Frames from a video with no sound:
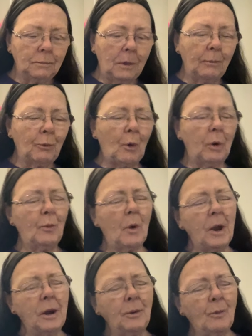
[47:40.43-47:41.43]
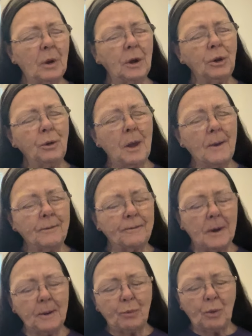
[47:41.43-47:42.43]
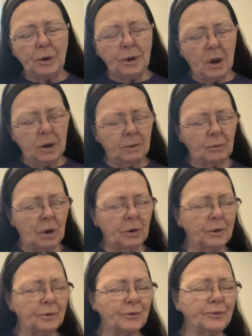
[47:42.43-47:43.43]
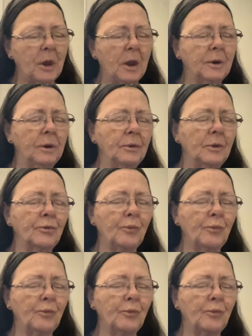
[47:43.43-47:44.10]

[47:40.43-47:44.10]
I'm going, why do you have a 5.9? I'm not understanding this.